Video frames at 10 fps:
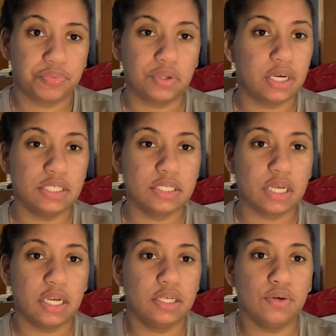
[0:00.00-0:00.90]
i just
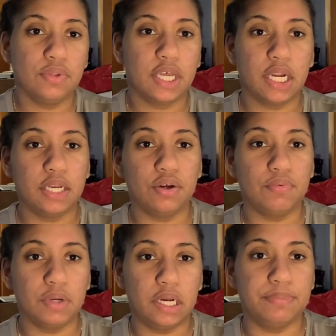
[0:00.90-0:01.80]
i know that i know
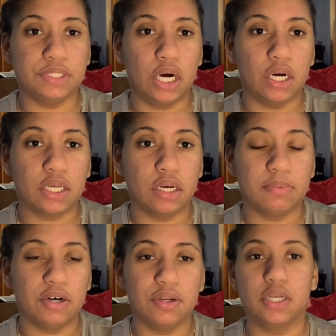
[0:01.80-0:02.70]
what i'm talking
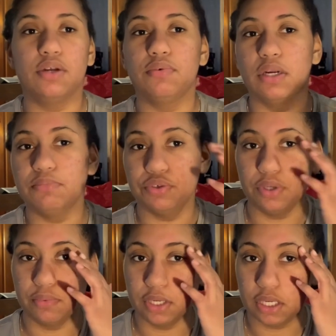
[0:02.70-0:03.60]
about and i know what i'm
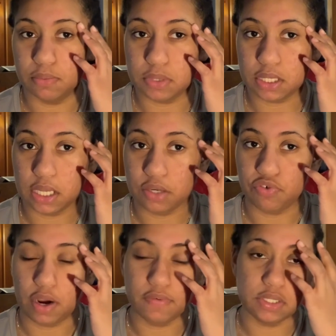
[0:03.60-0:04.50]
doing when it comes to like
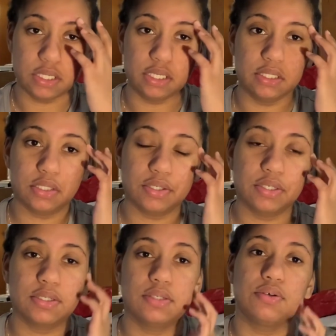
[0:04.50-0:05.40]
driver's ed and
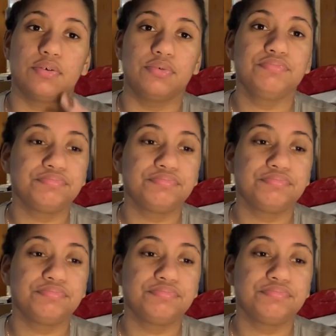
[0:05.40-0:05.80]
shit so